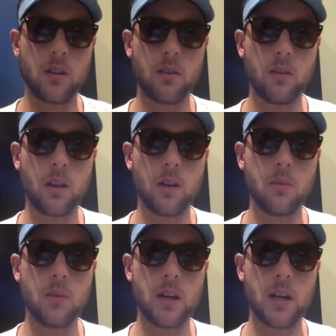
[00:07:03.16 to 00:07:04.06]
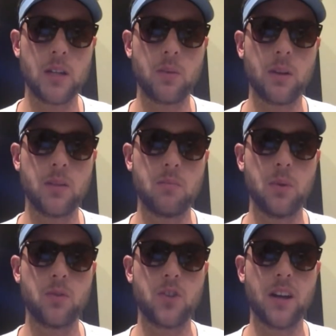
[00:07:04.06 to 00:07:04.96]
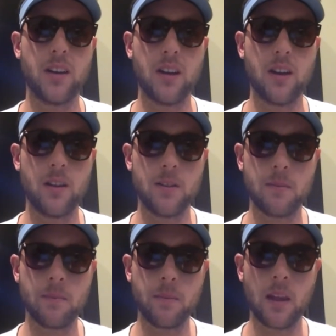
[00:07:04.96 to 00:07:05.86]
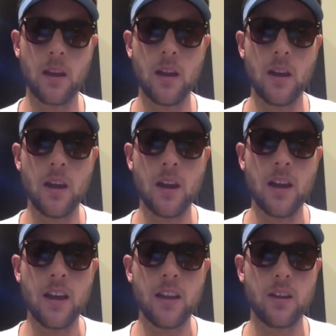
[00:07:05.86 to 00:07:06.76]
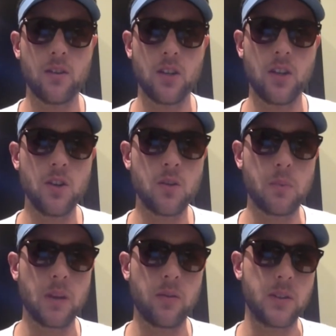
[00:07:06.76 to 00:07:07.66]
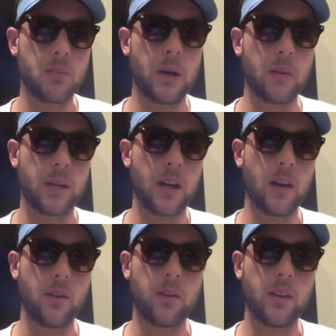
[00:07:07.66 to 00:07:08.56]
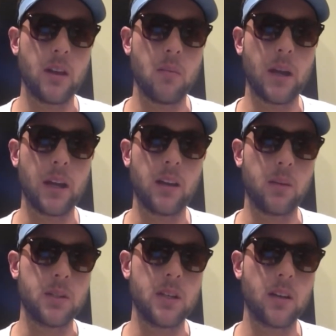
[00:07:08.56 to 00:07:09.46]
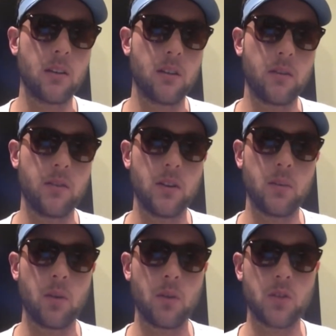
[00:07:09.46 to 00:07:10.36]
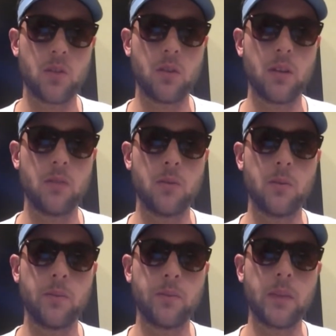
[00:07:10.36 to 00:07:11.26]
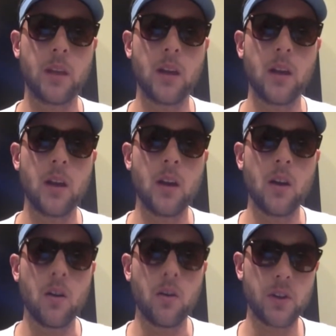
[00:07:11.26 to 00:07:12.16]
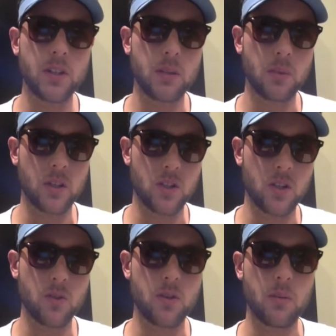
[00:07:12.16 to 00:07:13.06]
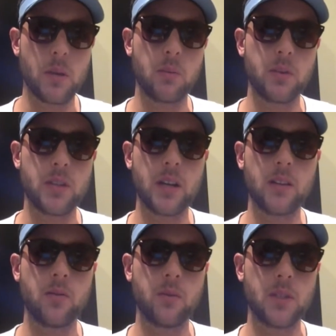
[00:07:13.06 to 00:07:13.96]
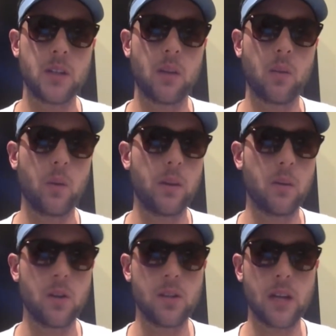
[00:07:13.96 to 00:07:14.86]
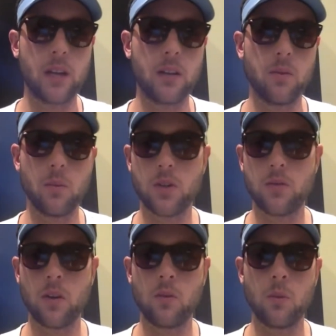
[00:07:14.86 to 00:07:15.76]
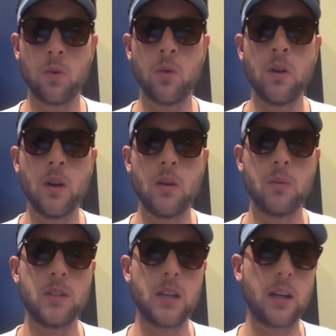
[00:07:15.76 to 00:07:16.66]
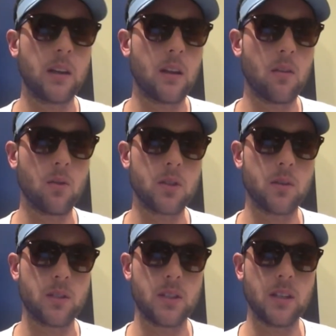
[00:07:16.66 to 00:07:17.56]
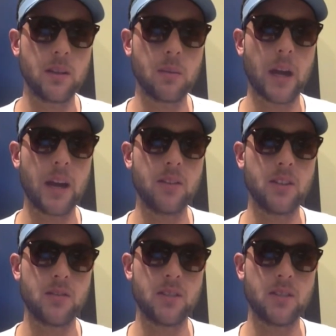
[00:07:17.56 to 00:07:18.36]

the curriculum, as well as built shaded areas. There is a huge benefit to public health in making a particular effort at the primary school level. Firstly, because children are being protected from the sun when they're most active and most vulnerable, but second, they're also instilling behaviours of